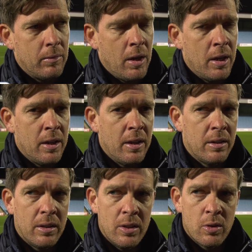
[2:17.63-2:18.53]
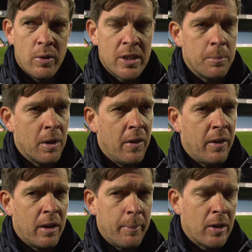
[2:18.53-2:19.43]
And there's a reason
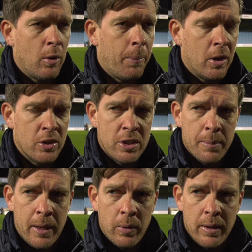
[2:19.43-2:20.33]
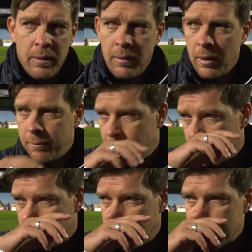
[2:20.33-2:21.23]
behind that, and I make no apologies about it. I mean, I'm
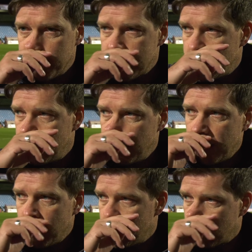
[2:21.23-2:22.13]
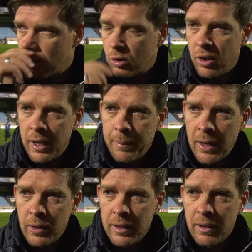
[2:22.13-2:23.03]
5 players missing. I don't cry
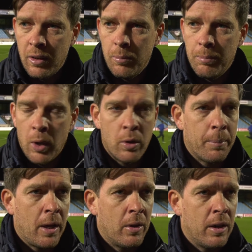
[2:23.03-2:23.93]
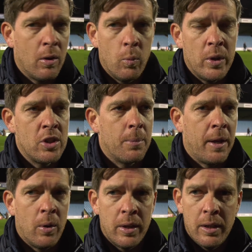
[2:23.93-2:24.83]
about it. I don't moan about it. I don't whinge
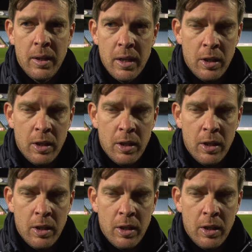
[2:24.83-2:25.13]
about it.